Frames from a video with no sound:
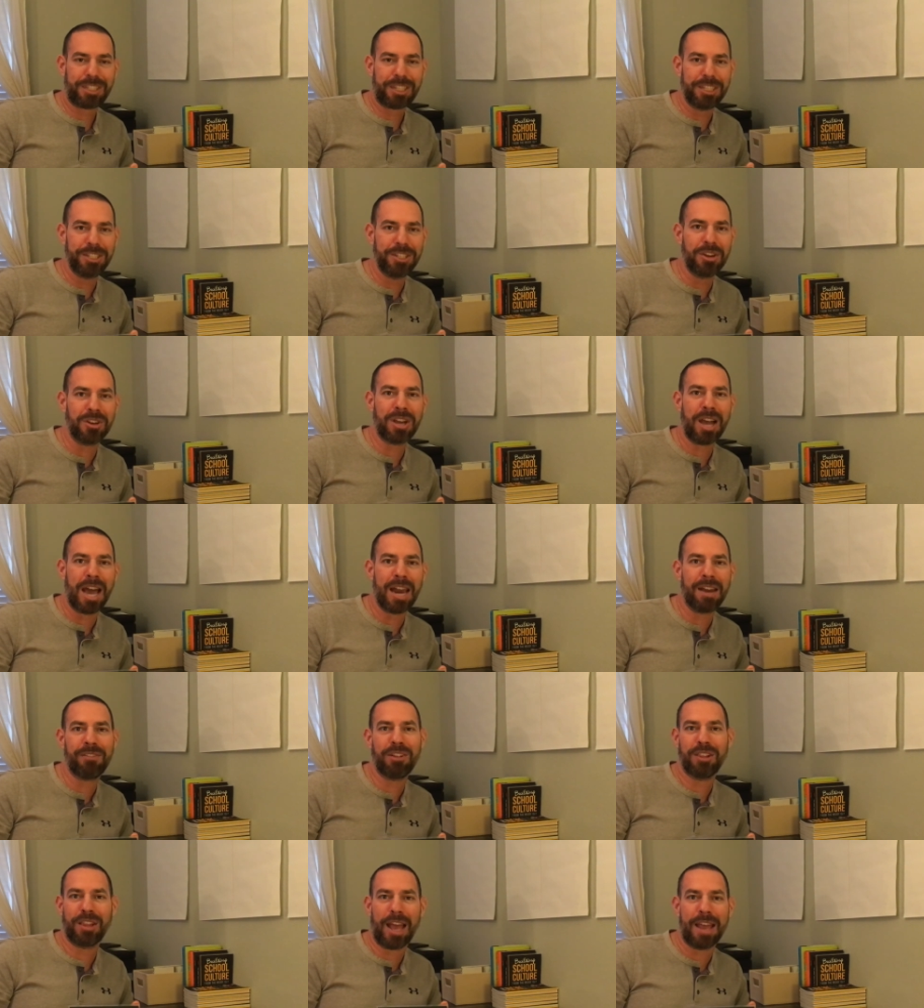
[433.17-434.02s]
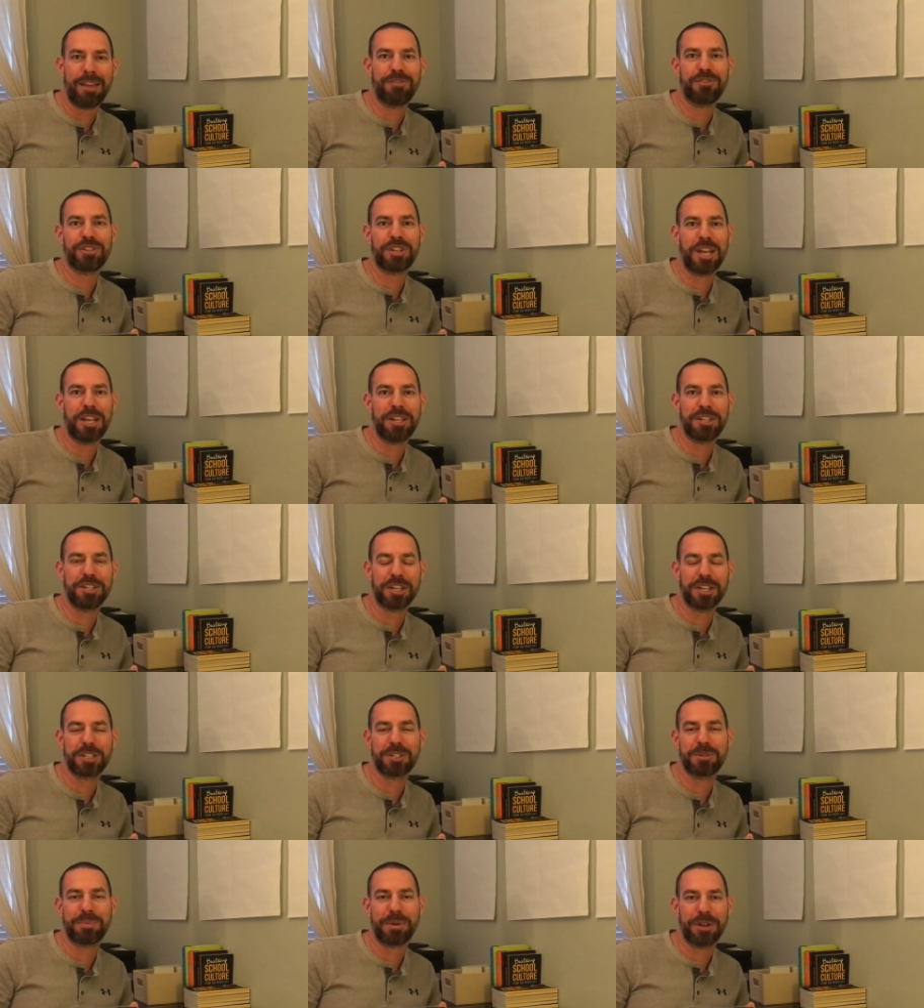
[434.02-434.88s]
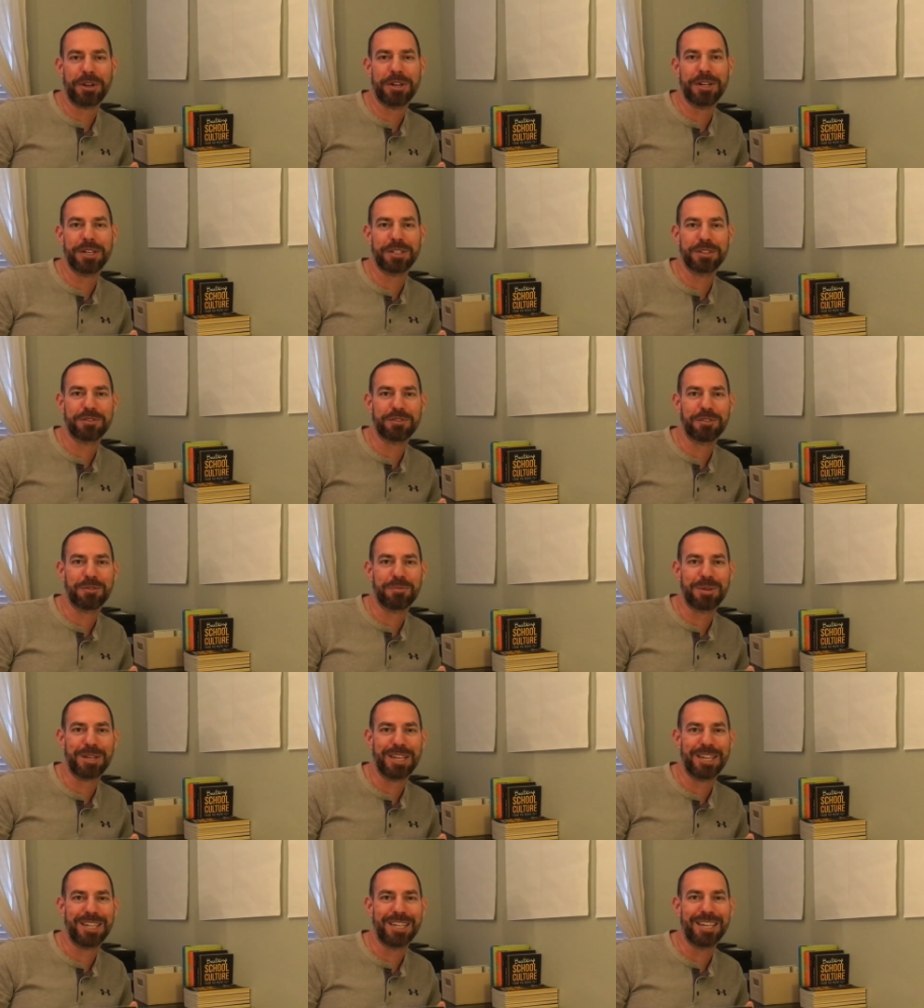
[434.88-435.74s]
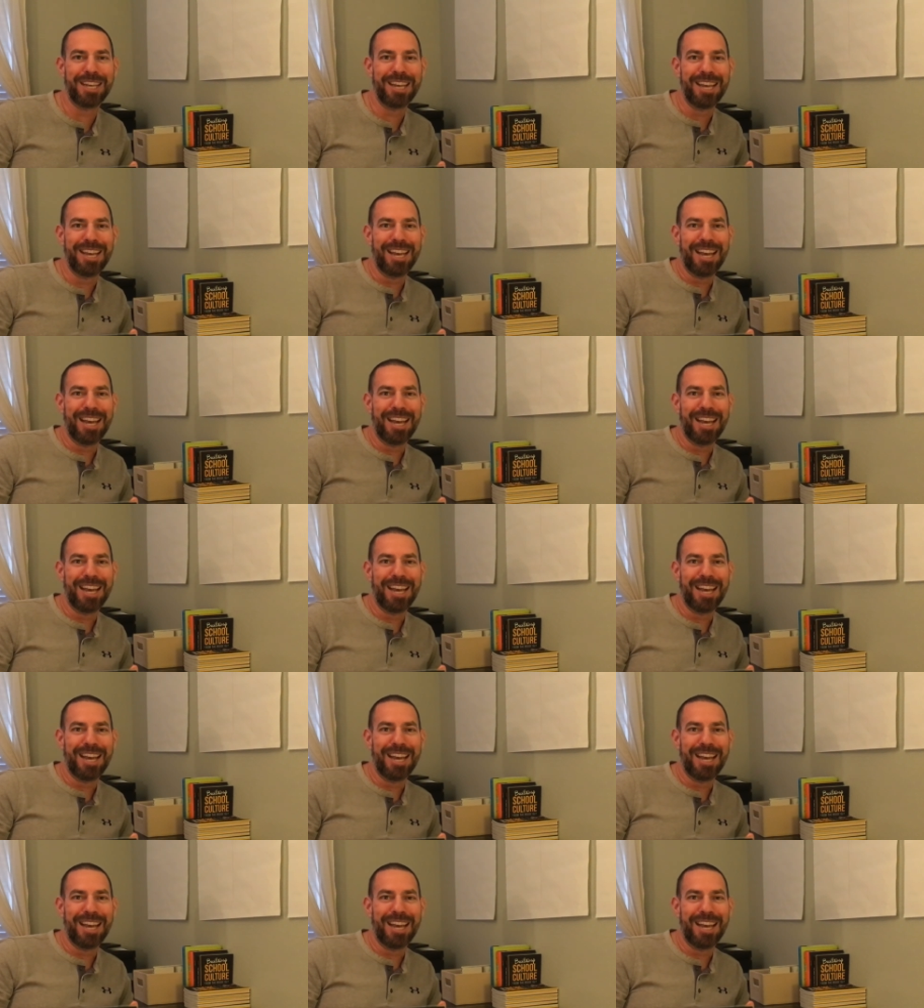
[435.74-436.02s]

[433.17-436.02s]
you know kind of a life changing experience for me.